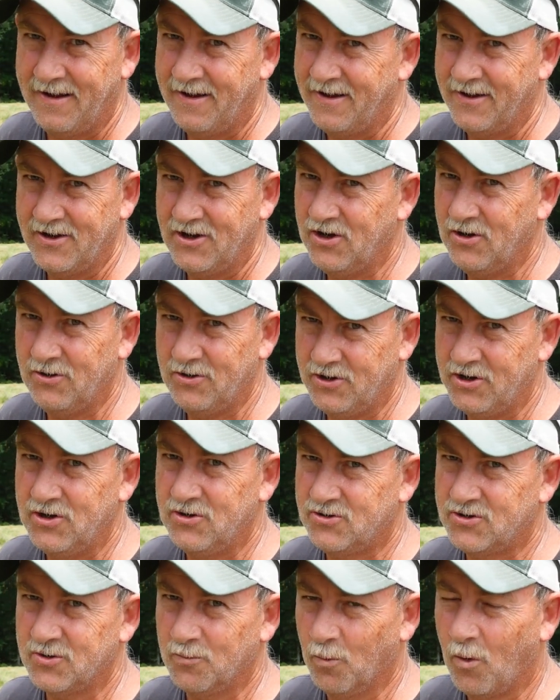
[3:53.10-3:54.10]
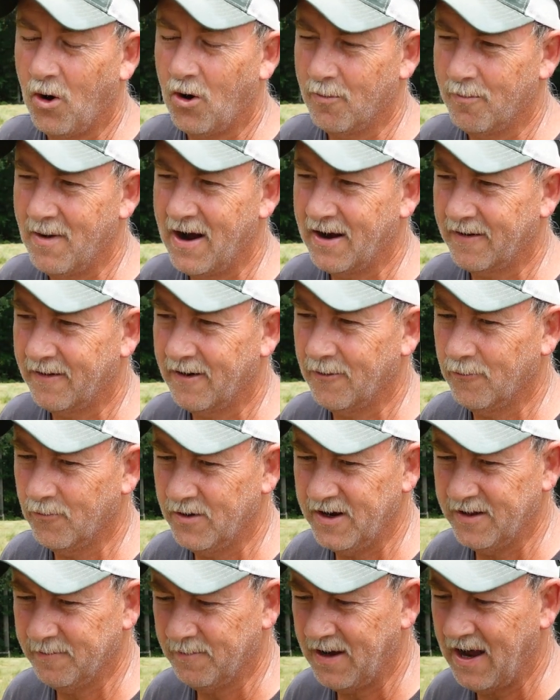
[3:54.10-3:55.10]
you should walk back there
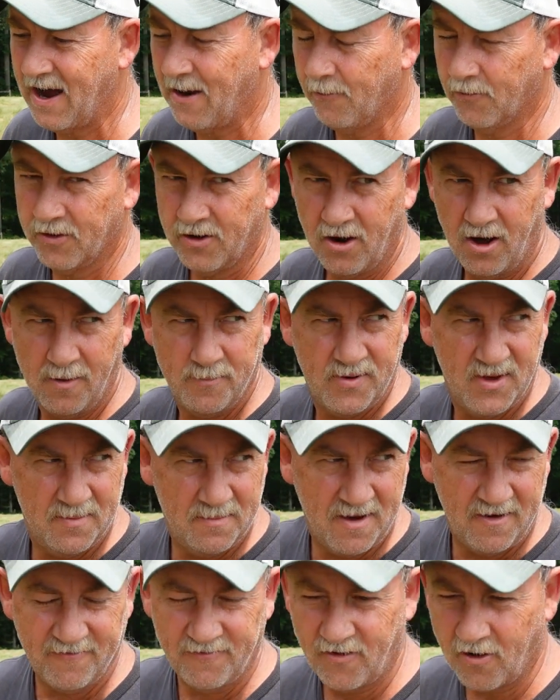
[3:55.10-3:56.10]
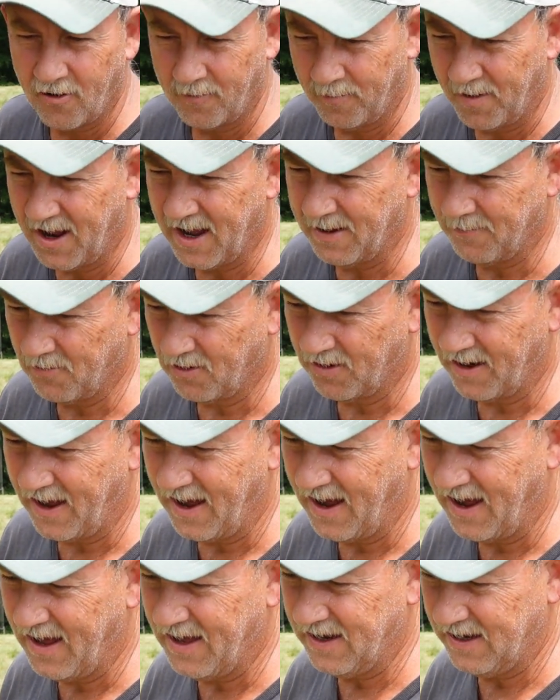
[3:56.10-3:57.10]
with me. I would not put my farm name on that
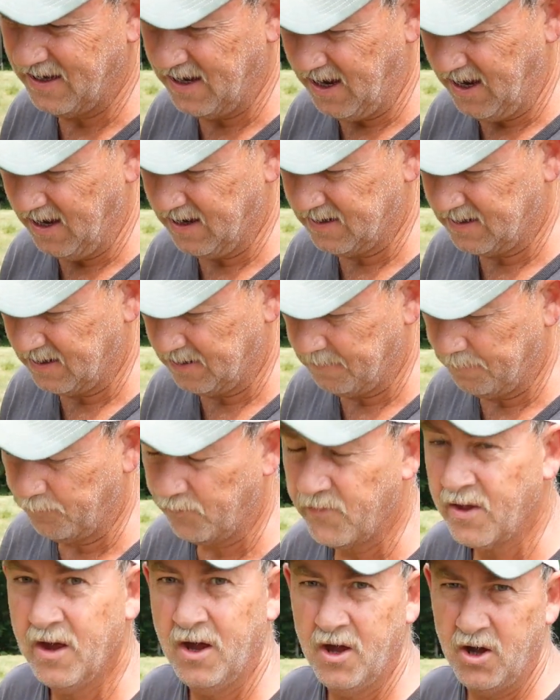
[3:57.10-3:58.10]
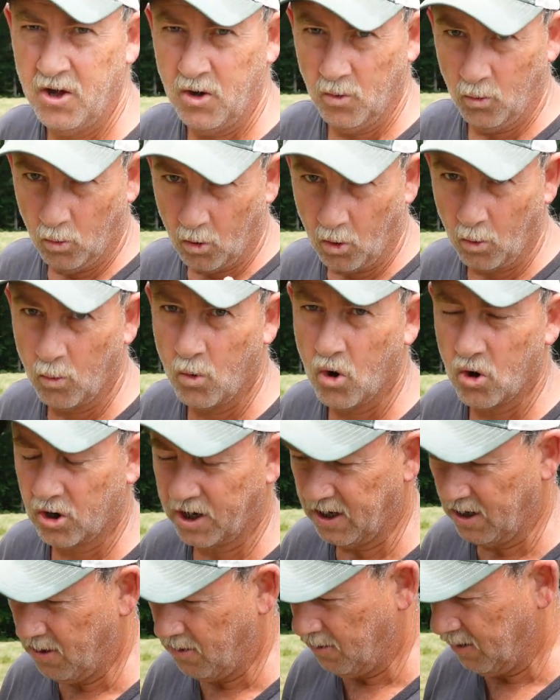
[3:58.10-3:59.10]
hay yet. We're
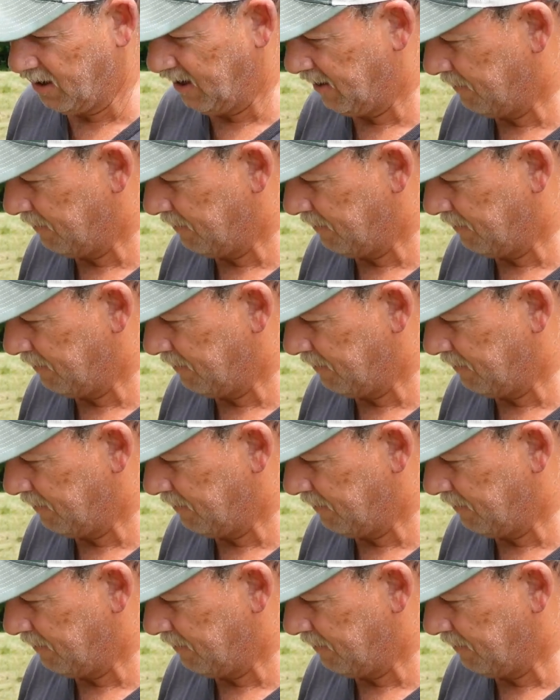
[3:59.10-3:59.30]
working on it.